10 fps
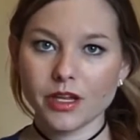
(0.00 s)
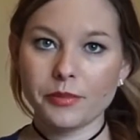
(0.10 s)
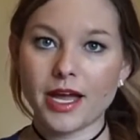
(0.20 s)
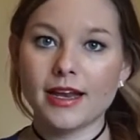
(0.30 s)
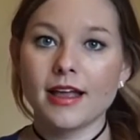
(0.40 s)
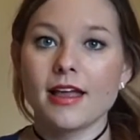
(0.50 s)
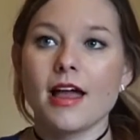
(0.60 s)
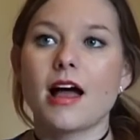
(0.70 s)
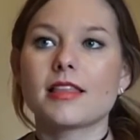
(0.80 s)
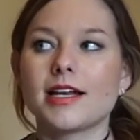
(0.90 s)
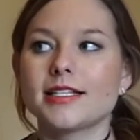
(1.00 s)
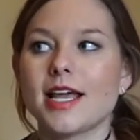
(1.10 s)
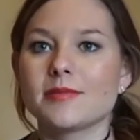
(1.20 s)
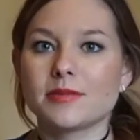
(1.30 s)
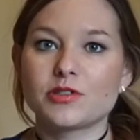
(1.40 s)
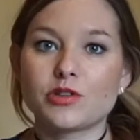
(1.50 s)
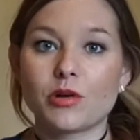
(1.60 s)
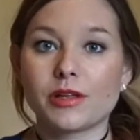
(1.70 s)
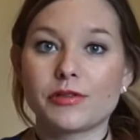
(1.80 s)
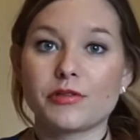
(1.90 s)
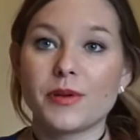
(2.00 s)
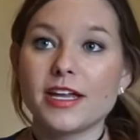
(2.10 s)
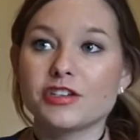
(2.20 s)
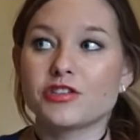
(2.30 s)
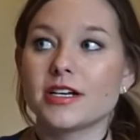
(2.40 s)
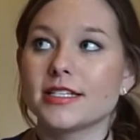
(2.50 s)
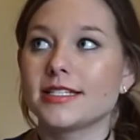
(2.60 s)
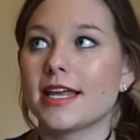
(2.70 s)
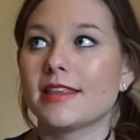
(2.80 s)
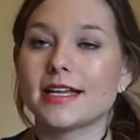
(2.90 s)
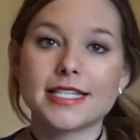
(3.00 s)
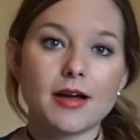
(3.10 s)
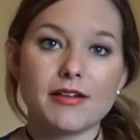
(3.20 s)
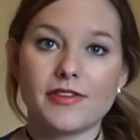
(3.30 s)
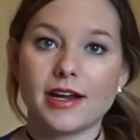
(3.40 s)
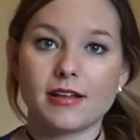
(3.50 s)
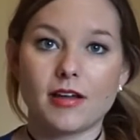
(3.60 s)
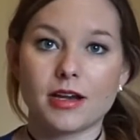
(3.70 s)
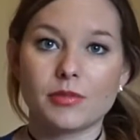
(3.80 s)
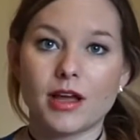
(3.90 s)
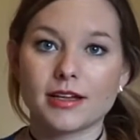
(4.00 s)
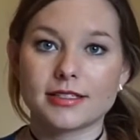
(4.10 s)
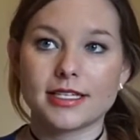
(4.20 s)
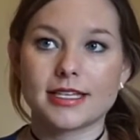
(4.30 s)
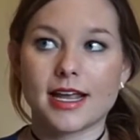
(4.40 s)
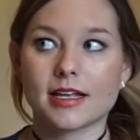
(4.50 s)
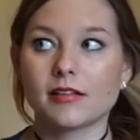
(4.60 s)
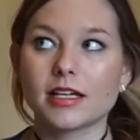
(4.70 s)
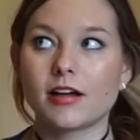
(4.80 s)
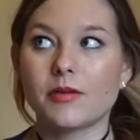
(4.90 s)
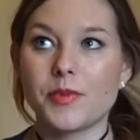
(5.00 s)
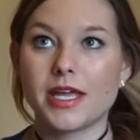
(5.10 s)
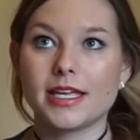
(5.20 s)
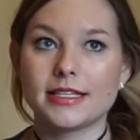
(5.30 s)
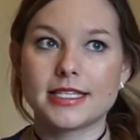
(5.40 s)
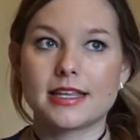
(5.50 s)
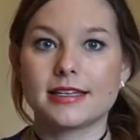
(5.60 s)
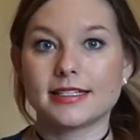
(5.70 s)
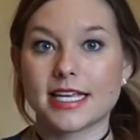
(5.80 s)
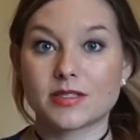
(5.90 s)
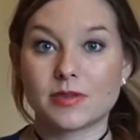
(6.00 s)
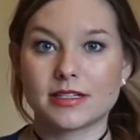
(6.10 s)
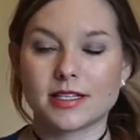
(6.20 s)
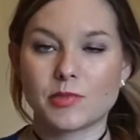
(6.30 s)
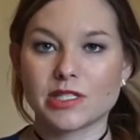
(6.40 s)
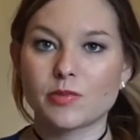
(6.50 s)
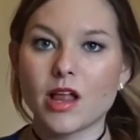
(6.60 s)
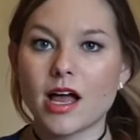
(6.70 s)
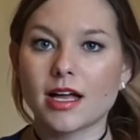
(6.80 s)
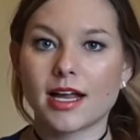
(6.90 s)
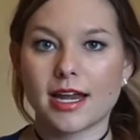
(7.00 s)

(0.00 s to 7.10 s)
But a lot of times I'm scrolling through Pinterest, and that's how I find a lot of blogs, is I click on pins and then it takes me to someone's blog,